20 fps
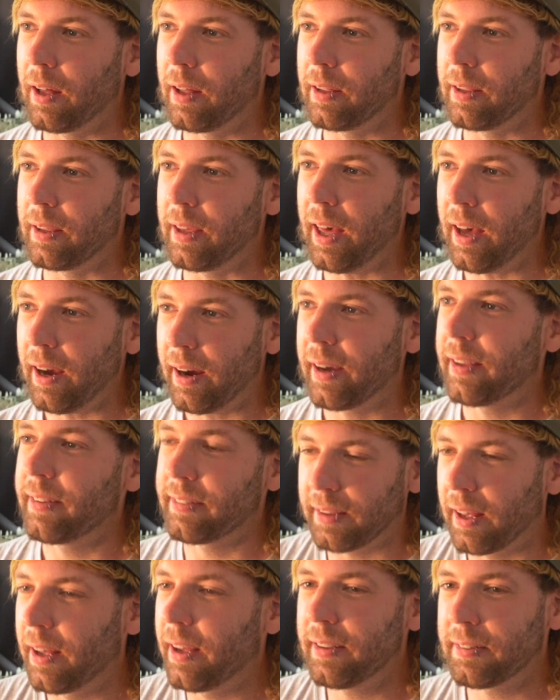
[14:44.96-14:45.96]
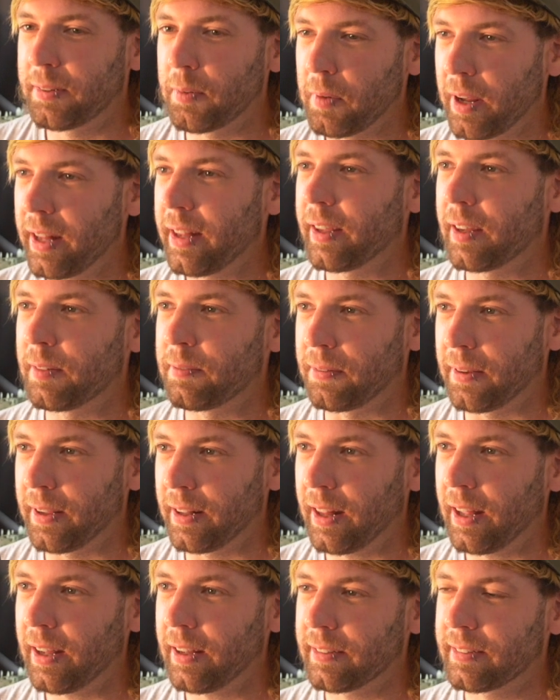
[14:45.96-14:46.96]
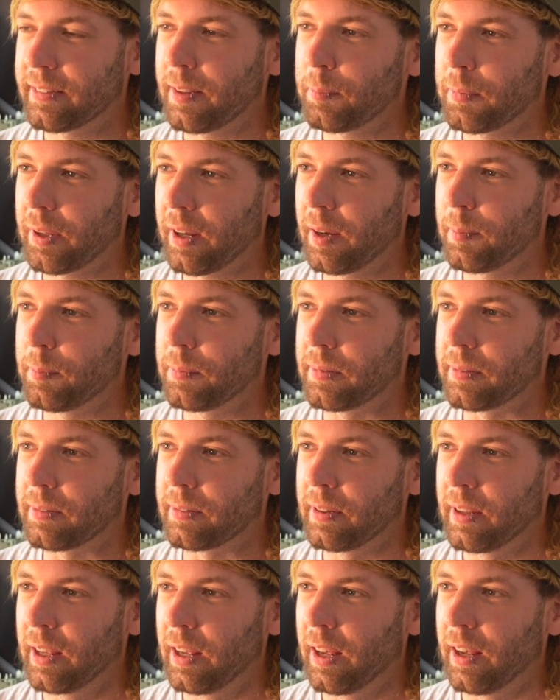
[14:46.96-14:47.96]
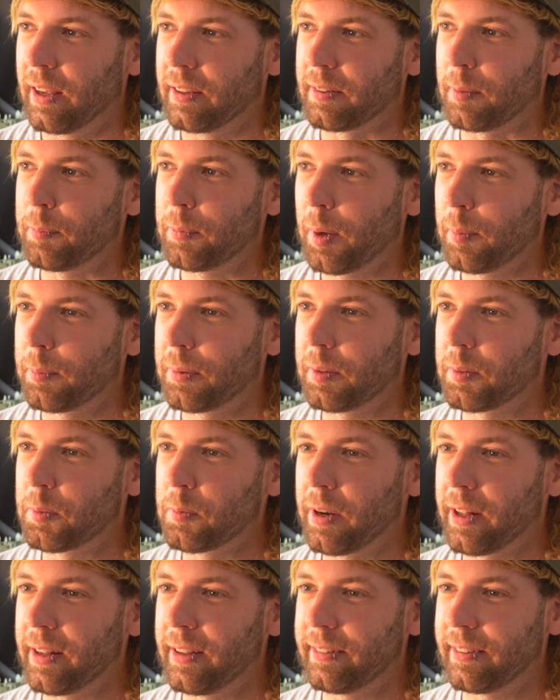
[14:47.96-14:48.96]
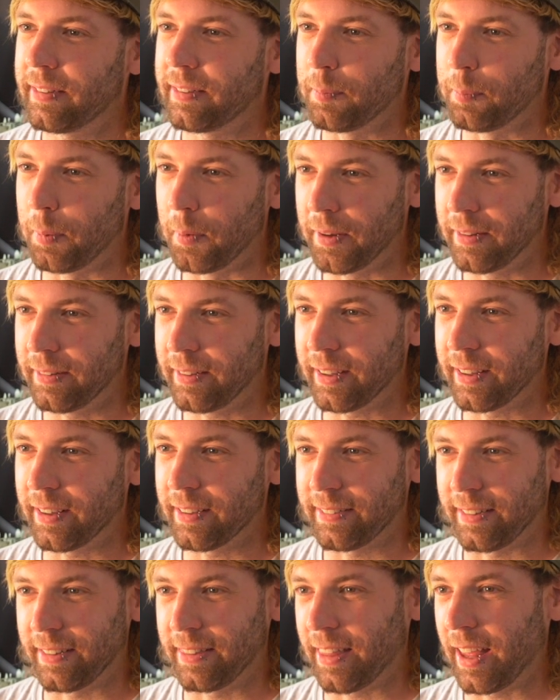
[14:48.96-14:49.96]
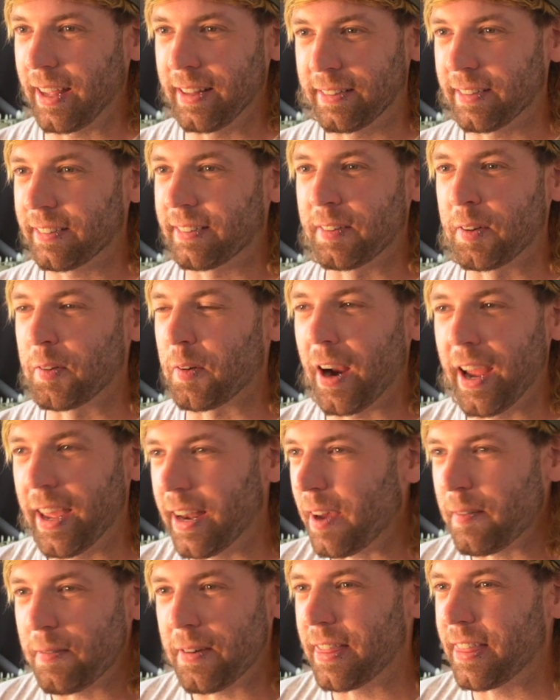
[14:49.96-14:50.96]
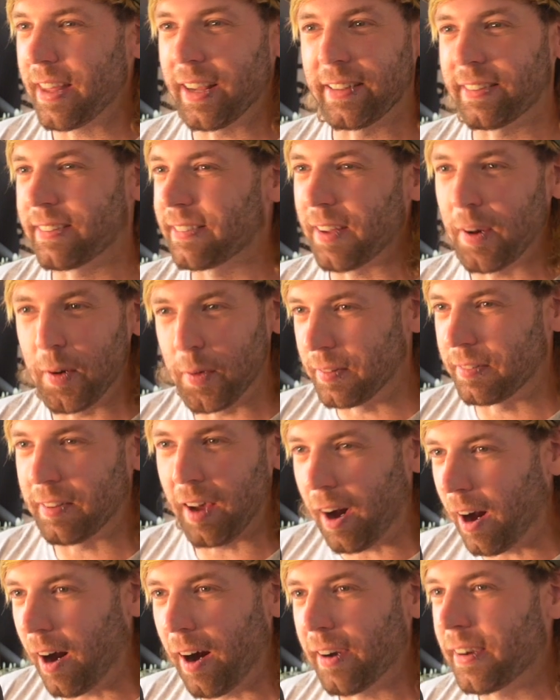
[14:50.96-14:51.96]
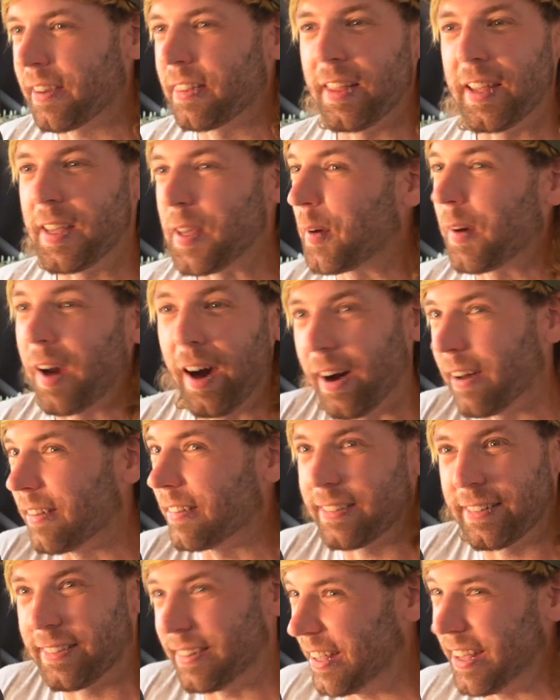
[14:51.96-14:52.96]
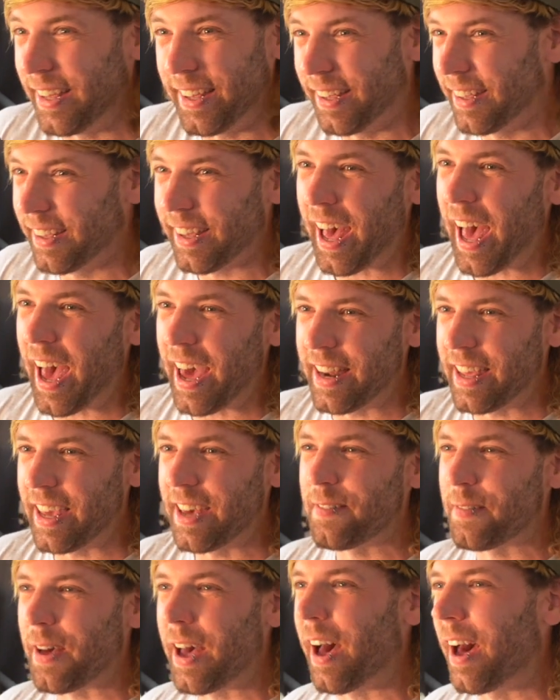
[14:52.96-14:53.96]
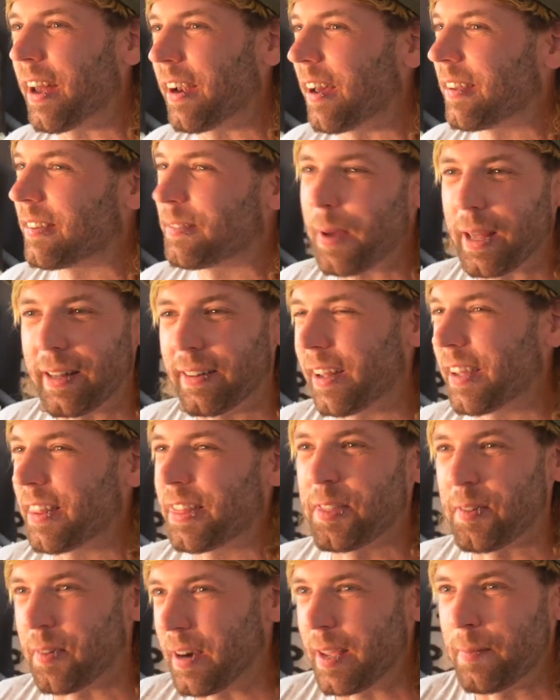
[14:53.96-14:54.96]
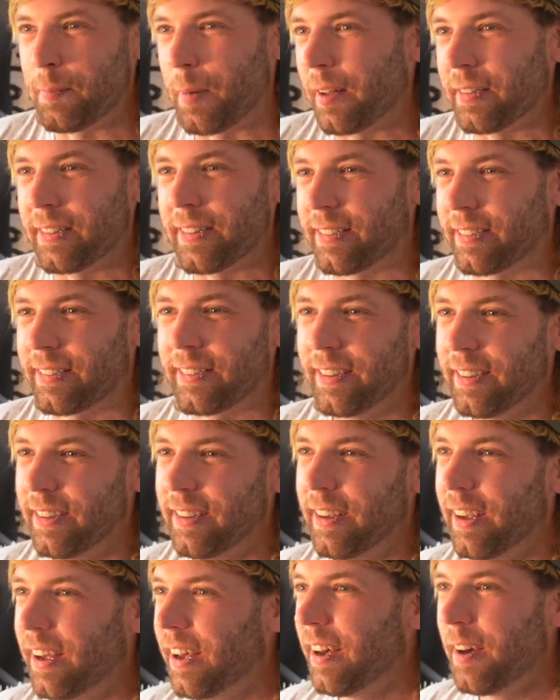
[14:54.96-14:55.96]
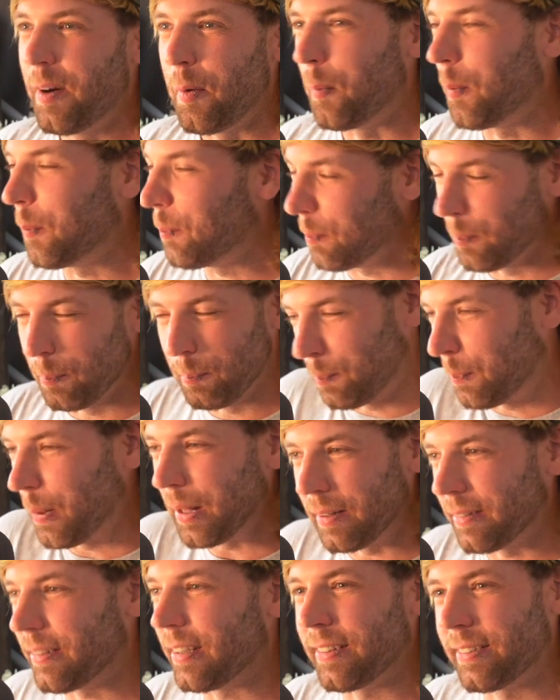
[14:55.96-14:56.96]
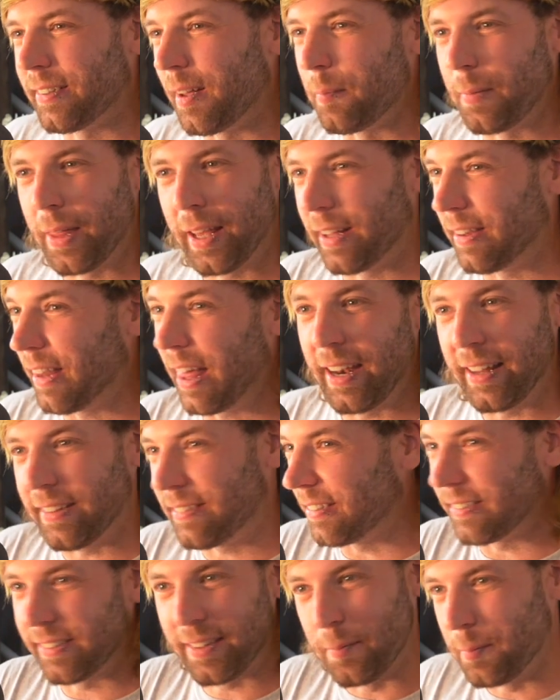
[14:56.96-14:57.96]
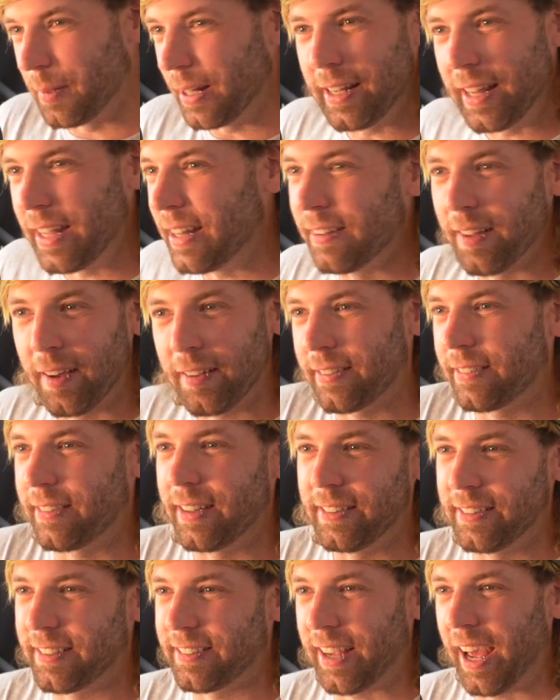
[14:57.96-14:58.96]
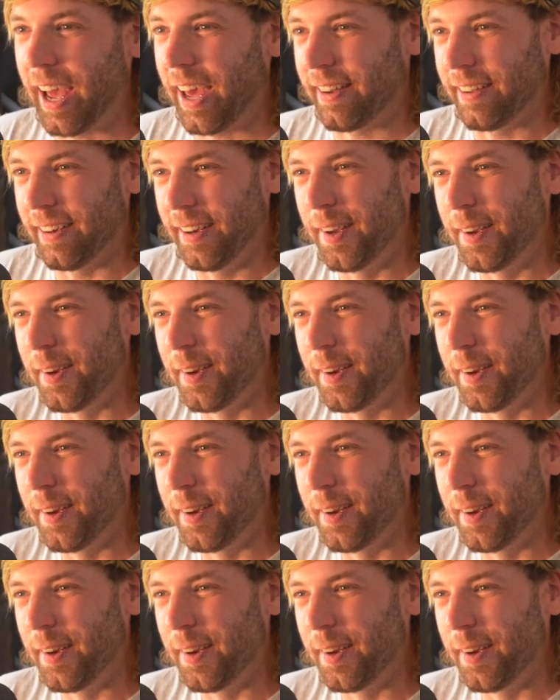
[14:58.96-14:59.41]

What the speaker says: Yeah, it's a really good feeling. Sometimes it's really disappointing because they just grade everything so dark that you can't see any of it. And I spent like 3 months building something, and then it's just completely lost in shadow.